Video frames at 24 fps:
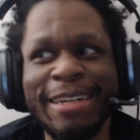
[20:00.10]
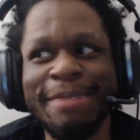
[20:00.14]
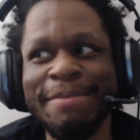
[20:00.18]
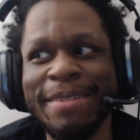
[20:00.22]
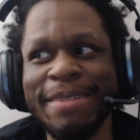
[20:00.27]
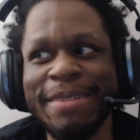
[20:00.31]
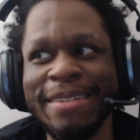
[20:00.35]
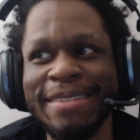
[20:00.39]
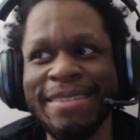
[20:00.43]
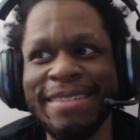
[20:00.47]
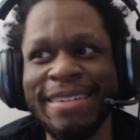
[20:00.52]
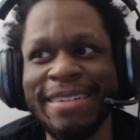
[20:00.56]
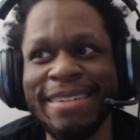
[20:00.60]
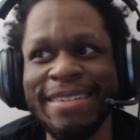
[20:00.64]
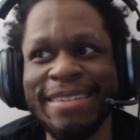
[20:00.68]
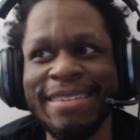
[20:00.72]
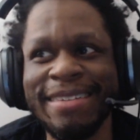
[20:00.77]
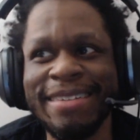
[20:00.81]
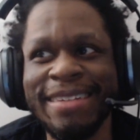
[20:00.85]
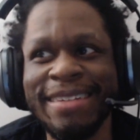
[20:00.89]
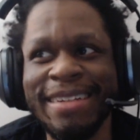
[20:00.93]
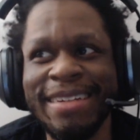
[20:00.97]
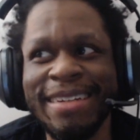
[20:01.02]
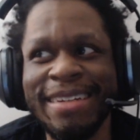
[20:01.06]
And it's like,
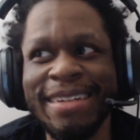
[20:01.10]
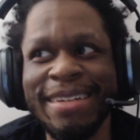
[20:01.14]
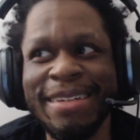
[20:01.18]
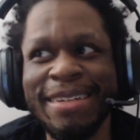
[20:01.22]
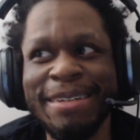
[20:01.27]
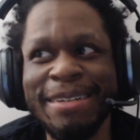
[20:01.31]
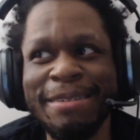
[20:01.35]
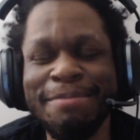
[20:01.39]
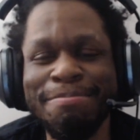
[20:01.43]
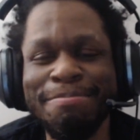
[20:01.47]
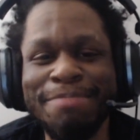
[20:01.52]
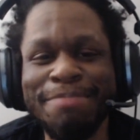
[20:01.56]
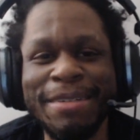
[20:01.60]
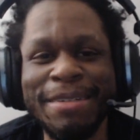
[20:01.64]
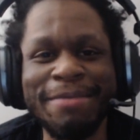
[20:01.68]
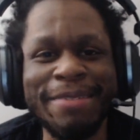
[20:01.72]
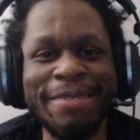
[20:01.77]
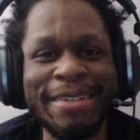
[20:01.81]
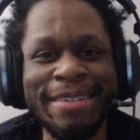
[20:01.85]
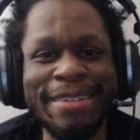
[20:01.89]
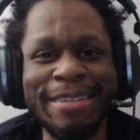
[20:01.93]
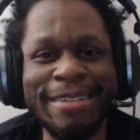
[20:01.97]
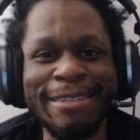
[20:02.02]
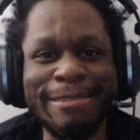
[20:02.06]

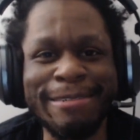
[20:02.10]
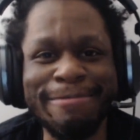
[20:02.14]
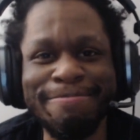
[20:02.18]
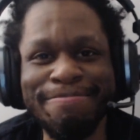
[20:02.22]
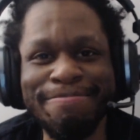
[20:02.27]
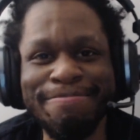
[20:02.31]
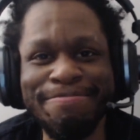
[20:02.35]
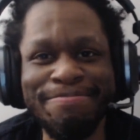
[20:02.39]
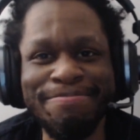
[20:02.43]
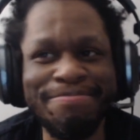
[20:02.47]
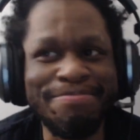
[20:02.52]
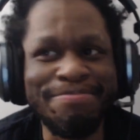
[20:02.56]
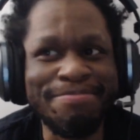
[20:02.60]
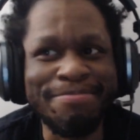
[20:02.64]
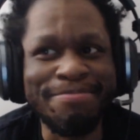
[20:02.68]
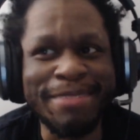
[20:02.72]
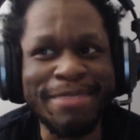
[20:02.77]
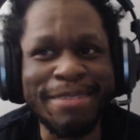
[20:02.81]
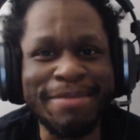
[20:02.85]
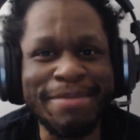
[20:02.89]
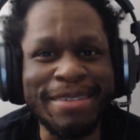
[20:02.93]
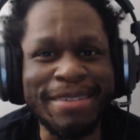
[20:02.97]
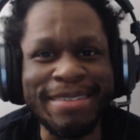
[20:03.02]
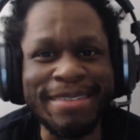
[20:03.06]
meanwhile,
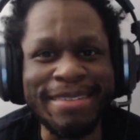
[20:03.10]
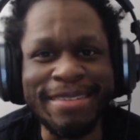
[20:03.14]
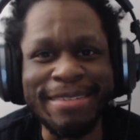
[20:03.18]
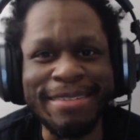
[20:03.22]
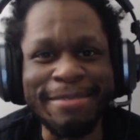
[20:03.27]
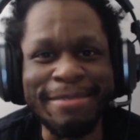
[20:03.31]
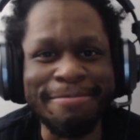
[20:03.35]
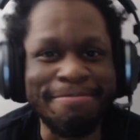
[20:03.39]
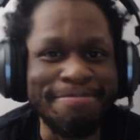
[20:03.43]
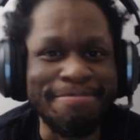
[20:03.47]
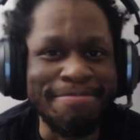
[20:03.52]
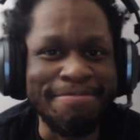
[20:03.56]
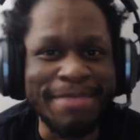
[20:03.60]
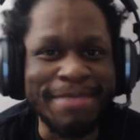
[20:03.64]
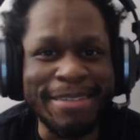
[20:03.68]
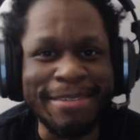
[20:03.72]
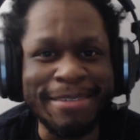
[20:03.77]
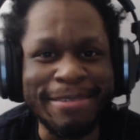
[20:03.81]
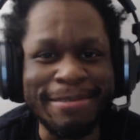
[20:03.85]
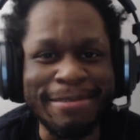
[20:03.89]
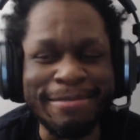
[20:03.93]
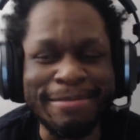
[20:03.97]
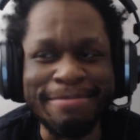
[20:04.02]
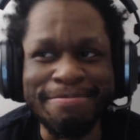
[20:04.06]
what about the,
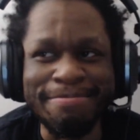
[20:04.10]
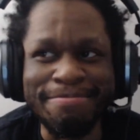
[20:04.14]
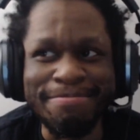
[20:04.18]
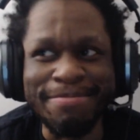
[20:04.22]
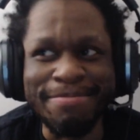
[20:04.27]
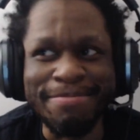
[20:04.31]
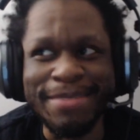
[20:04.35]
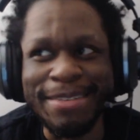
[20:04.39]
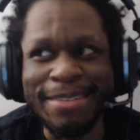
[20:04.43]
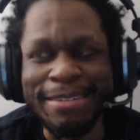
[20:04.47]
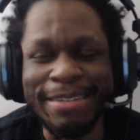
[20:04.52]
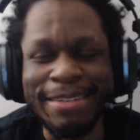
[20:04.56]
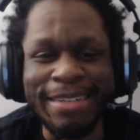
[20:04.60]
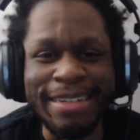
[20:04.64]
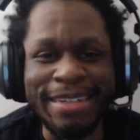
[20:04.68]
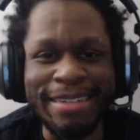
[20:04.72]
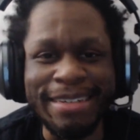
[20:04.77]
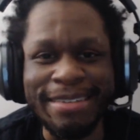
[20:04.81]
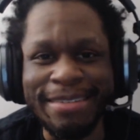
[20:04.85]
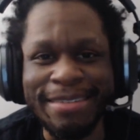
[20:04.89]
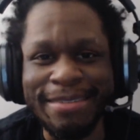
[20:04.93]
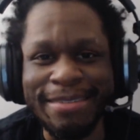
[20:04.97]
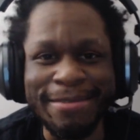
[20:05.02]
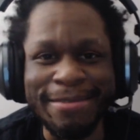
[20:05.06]
story,
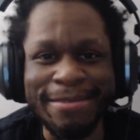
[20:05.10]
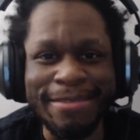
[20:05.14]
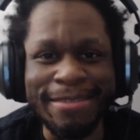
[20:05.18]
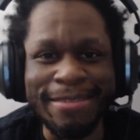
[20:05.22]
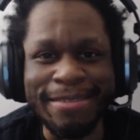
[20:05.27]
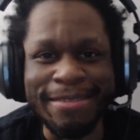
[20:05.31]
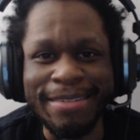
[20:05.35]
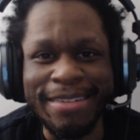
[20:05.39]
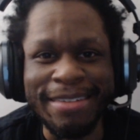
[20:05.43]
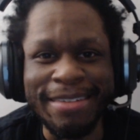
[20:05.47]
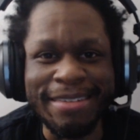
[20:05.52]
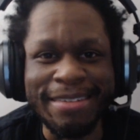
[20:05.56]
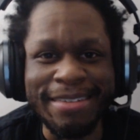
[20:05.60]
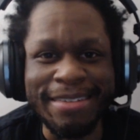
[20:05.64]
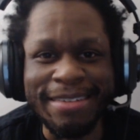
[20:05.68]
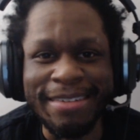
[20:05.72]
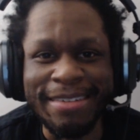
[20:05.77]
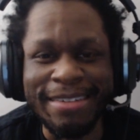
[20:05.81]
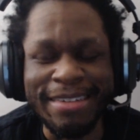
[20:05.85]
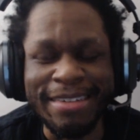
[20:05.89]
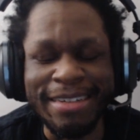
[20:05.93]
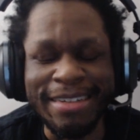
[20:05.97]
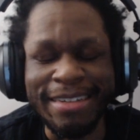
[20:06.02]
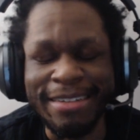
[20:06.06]
characters, lore, et
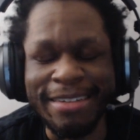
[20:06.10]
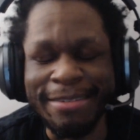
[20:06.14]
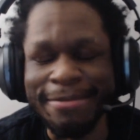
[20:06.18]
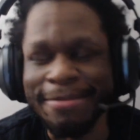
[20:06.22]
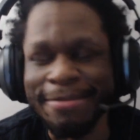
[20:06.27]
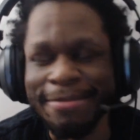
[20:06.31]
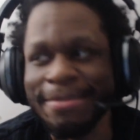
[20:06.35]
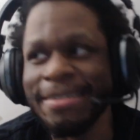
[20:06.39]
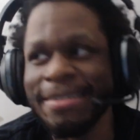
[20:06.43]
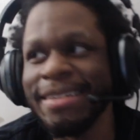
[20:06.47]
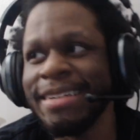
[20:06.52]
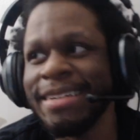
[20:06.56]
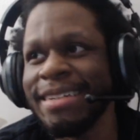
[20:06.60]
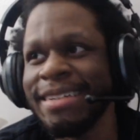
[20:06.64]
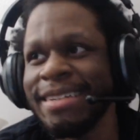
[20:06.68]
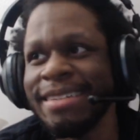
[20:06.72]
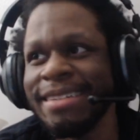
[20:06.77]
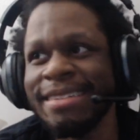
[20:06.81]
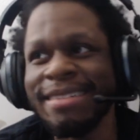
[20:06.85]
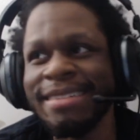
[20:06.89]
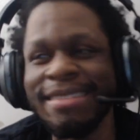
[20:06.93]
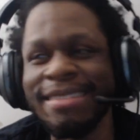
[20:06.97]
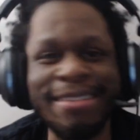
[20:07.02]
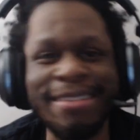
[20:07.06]
cetera, narrative?
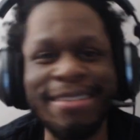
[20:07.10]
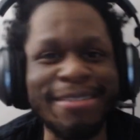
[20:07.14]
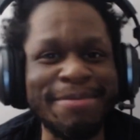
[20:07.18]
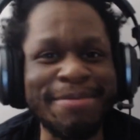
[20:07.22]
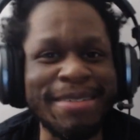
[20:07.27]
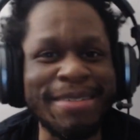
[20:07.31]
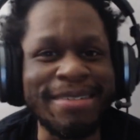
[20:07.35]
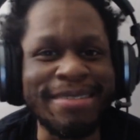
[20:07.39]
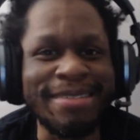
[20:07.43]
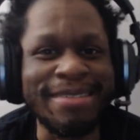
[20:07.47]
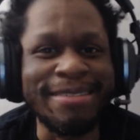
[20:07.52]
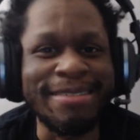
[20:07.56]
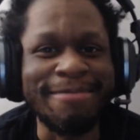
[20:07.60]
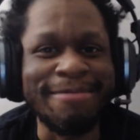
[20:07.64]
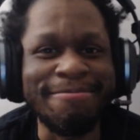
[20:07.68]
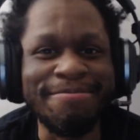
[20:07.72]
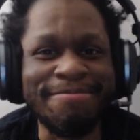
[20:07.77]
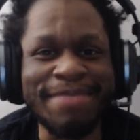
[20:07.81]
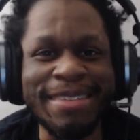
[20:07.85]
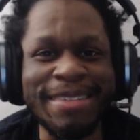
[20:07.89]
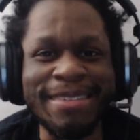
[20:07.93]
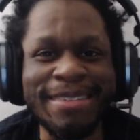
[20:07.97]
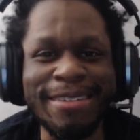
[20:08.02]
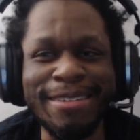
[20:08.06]
Not so much.
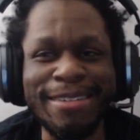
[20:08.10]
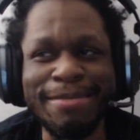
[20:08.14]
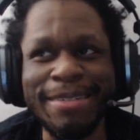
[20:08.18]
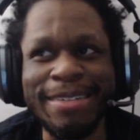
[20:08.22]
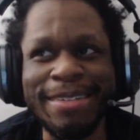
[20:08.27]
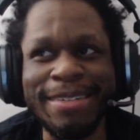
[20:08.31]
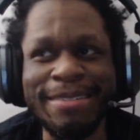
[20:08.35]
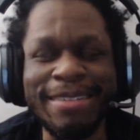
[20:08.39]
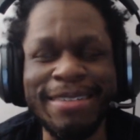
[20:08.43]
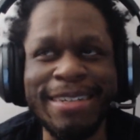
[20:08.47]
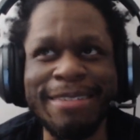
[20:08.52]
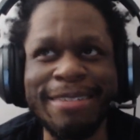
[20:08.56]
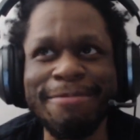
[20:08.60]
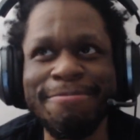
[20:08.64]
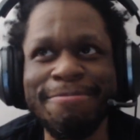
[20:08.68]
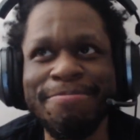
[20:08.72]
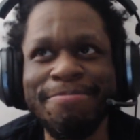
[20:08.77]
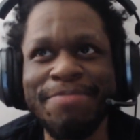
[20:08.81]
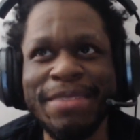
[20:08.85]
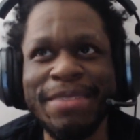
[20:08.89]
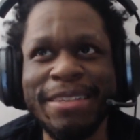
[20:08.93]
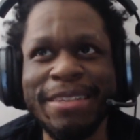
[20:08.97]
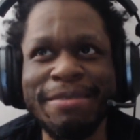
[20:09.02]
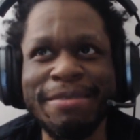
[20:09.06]
It's like nobody, like,
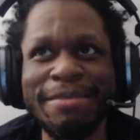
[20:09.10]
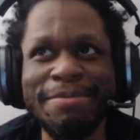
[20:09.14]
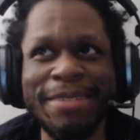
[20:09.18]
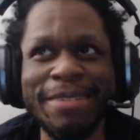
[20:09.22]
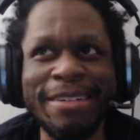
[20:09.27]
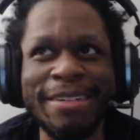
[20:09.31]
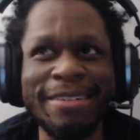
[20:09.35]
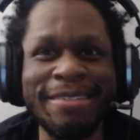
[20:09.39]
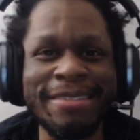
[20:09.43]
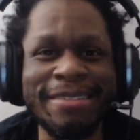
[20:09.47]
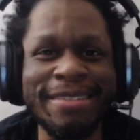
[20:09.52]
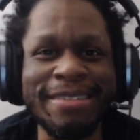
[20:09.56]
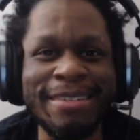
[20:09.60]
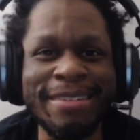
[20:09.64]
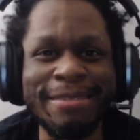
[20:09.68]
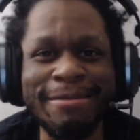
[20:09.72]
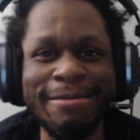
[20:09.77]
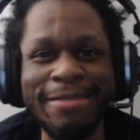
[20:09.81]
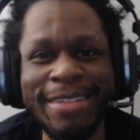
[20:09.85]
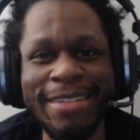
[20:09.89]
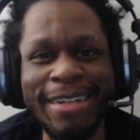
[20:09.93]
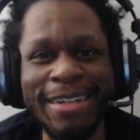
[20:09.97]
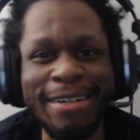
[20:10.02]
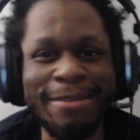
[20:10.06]
thing with Mario is like,
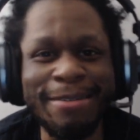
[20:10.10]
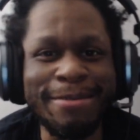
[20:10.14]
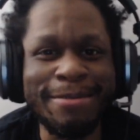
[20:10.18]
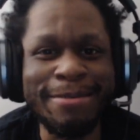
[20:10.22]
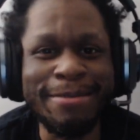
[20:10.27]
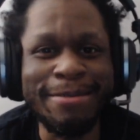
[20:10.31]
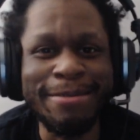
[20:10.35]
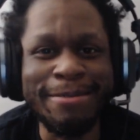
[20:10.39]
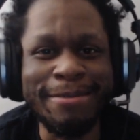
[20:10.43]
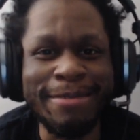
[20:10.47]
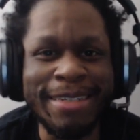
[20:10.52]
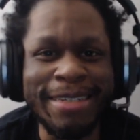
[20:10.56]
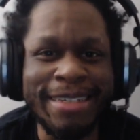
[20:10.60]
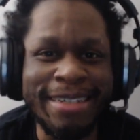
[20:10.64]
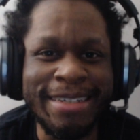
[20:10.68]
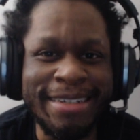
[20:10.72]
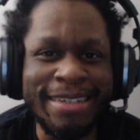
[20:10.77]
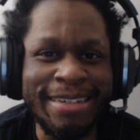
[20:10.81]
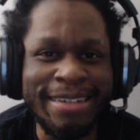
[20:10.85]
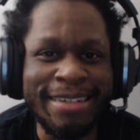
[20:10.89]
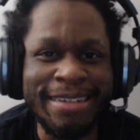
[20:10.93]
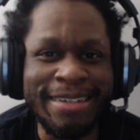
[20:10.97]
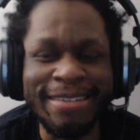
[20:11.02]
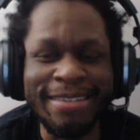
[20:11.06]
well, yahoo,
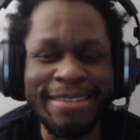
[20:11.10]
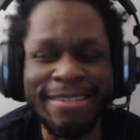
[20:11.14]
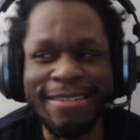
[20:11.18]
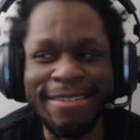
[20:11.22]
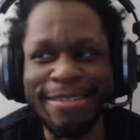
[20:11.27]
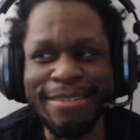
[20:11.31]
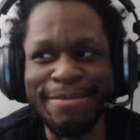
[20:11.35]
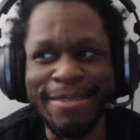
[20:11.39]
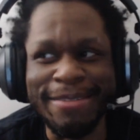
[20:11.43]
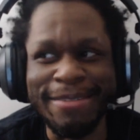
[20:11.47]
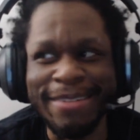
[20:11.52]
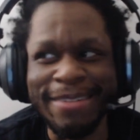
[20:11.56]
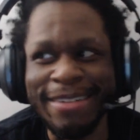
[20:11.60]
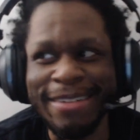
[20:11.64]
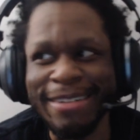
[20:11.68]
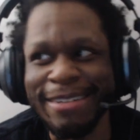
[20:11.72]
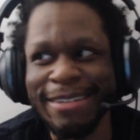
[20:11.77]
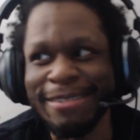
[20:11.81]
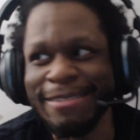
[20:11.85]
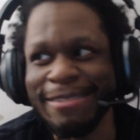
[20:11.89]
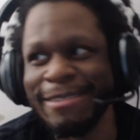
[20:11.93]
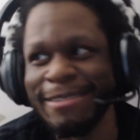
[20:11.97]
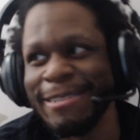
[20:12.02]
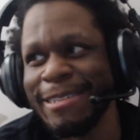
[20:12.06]
wee as he jumps
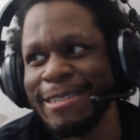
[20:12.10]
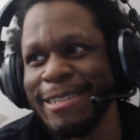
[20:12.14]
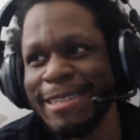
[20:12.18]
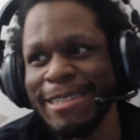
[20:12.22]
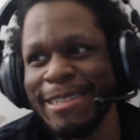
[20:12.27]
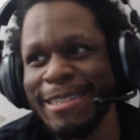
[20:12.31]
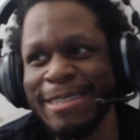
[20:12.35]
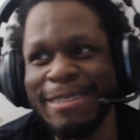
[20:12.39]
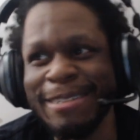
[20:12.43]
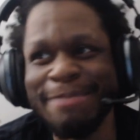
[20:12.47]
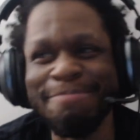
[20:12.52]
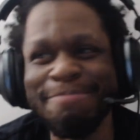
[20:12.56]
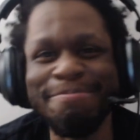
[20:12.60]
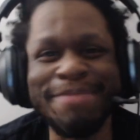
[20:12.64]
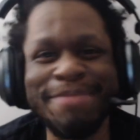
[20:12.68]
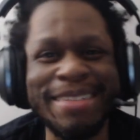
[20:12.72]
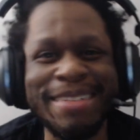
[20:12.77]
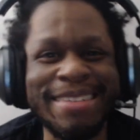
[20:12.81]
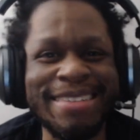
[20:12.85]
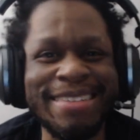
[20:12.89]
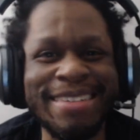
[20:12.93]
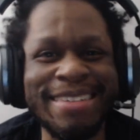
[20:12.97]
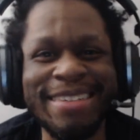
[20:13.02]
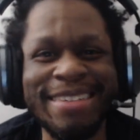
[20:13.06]
around. But
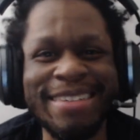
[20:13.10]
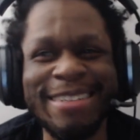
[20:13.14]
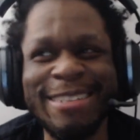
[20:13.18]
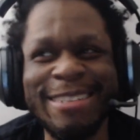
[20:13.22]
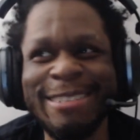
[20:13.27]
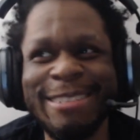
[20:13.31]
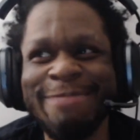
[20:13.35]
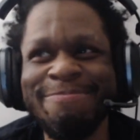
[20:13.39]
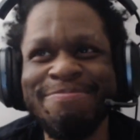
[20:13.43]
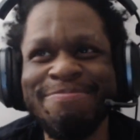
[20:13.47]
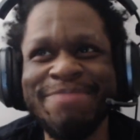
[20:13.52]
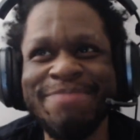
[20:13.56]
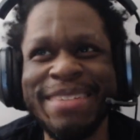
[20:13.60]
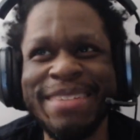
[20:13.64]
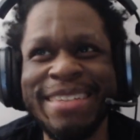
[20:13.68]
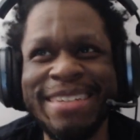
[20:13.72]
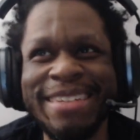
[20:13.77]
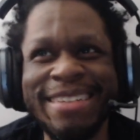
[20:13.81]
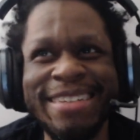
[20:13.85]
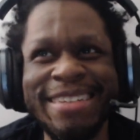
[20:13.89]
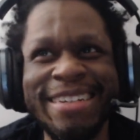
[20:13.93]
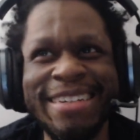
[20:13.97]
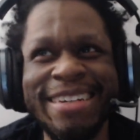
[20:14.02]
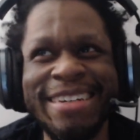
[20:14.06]
it's like, at the
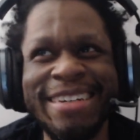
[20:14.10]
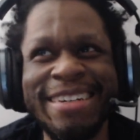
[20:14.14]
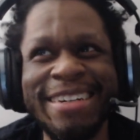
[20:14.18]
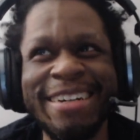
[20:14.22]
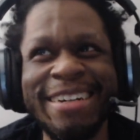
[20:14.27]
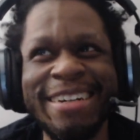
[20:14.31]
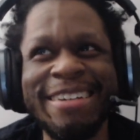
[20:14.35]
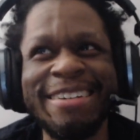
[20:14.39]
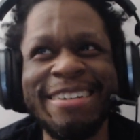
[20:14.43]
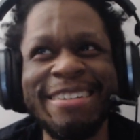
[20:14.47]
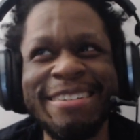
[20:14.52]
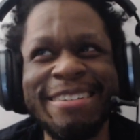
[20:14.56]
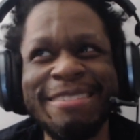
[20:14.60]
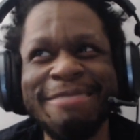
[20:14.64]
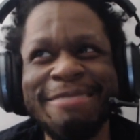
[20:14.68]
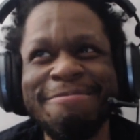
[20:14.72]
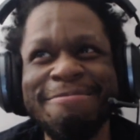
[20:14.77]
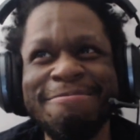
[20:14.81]
end of the day, are you gonna?